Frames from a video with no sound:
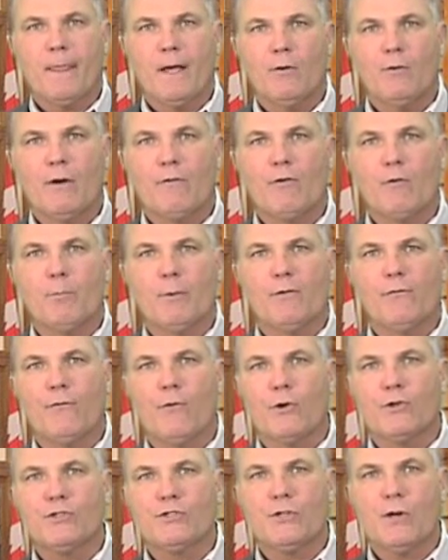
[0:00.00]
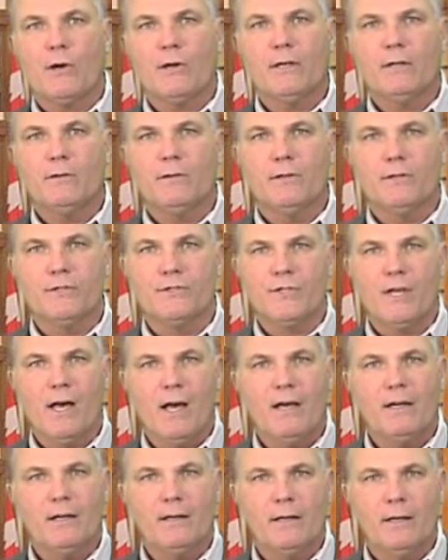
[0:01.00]
However, before starting to
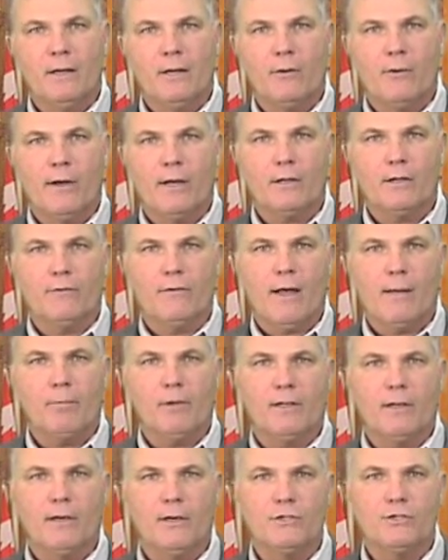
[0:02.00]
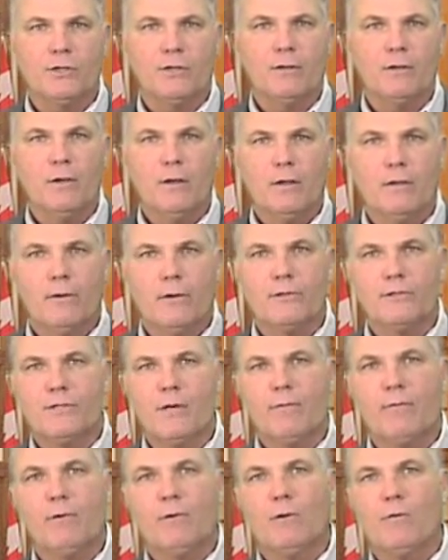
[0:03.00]
design an interactive application, there are
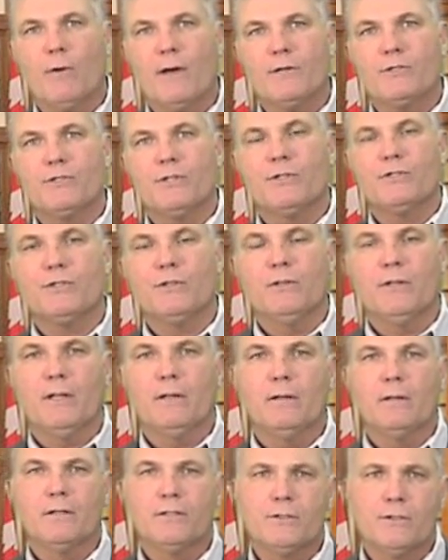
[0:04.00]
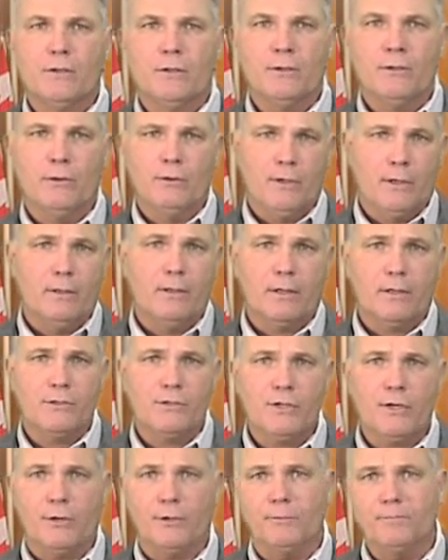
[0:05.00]
several questions you need to
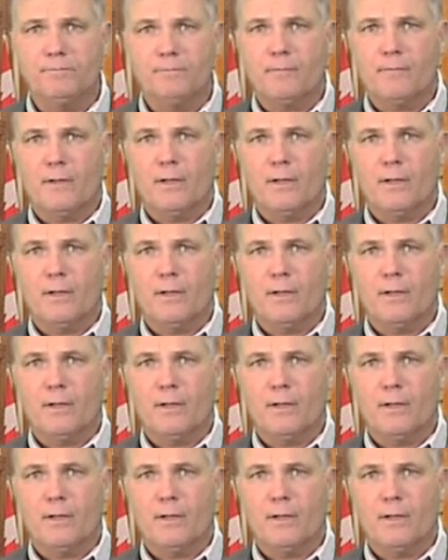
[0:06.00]
consider.